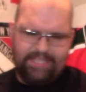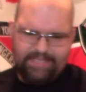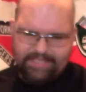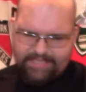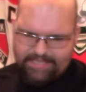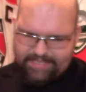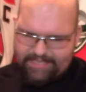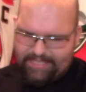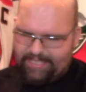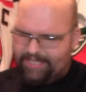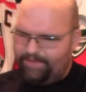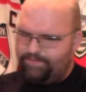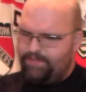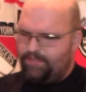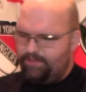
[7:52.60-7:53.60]
this as a
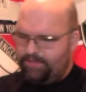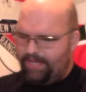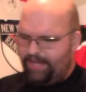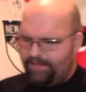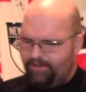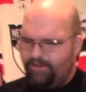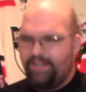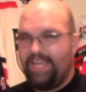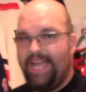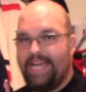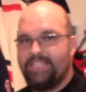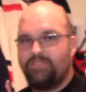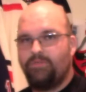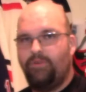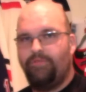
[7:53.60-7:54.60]
gift and you're not you're a
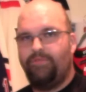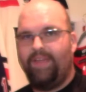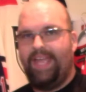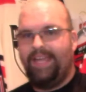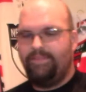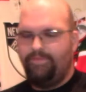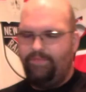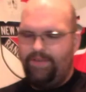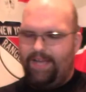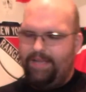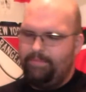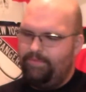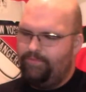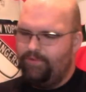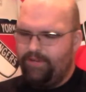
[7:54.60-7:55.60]
casual fan,
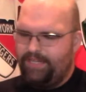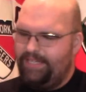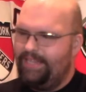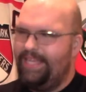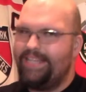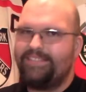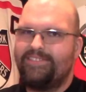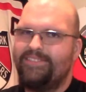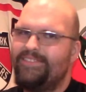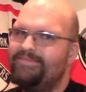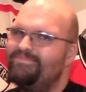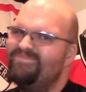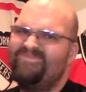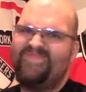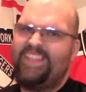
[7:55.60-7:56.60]
fine, but for a
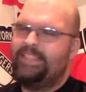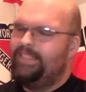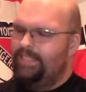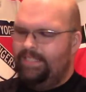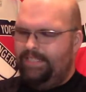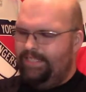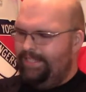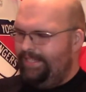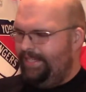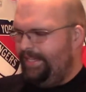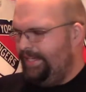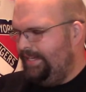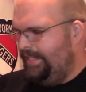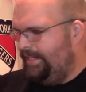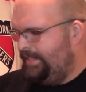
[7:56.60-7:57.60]
collector,
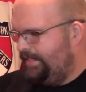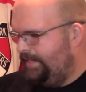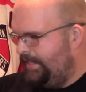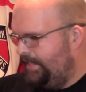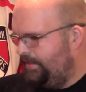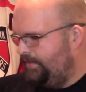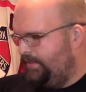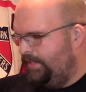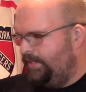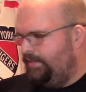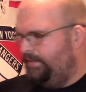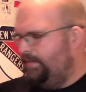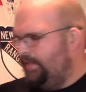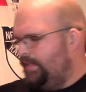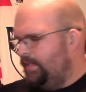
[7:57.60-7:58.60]
eh, I don't know.
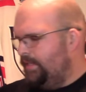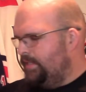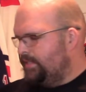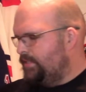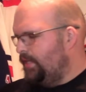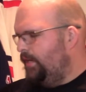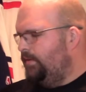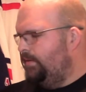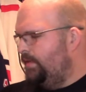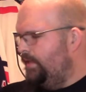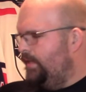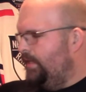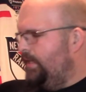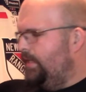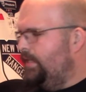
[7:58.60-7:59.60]
So
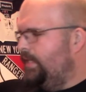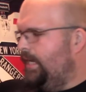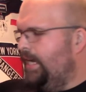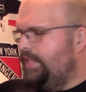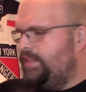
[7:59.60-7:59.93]
you got the